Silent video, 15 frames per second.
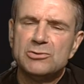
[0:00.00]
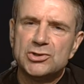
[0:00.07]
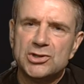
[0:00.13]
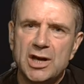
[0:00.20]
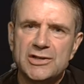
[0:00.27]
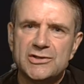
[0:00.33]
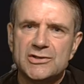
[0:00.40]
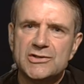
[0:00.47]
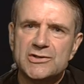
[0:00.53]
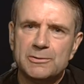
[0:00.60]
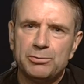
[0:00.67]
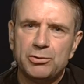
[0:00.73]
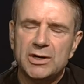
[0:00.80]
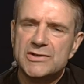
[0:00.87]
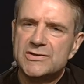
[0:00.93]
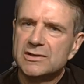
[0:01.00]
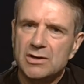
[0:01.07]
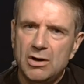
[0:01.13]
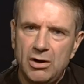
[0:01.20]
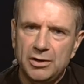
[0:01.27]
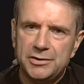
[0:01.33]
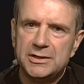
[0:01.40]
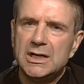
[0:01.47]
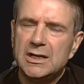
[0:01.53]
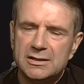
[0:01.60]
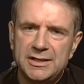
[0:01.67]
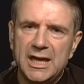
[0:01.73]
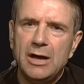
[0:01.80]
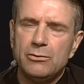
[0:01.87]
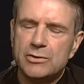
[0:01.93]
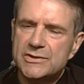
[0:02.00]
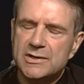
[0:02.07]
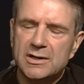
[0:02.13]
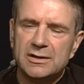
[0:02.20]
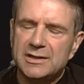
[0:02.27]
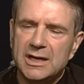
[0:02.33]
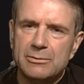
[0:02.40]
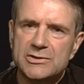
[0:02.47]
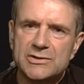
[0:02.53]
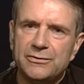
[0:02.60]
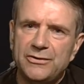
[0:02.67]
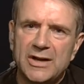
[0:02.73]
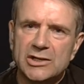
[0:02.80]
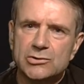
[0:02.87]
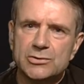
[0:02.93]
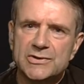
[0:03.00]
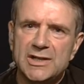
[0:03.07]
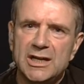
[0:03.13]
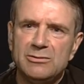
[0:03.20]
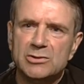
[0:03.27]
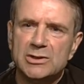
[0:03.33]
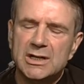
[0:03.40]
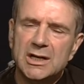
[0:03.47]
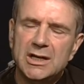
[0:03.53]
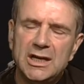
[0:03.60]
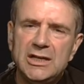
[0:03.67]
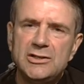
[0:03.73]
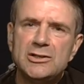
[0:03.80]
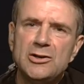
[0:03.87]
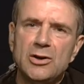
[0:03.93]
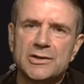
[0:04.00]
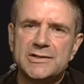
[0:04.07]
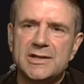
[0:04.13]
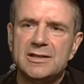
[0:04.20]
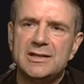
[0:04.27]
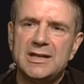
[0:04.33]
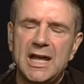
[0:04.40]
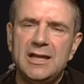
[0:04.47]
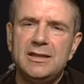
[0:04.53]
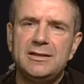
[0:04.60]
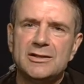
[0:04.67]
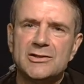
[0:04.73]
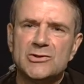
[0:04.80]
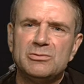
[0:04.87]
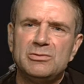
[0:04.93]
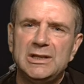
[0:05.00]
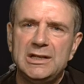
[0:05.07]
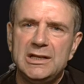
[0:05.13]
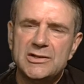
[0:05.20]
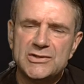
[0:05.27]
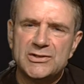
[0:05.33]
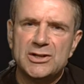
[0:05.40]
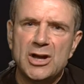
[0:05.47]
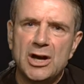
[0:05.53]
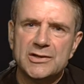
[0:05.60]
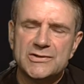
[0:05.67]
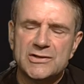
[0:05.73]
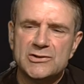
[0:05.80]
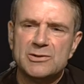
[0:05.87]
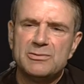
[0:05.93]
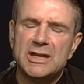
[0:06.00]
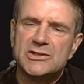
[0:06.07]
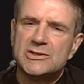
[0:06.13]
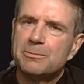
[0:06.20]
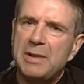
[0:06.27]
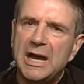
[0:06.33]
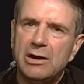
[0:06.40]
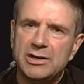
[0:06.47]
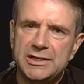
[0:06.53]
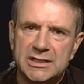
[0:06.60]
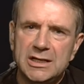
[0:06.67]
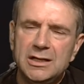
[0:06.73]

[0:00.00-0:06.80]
tried to suppress God. That was a factual statement. He did not say that atheism leads to Nazism. That's a parody.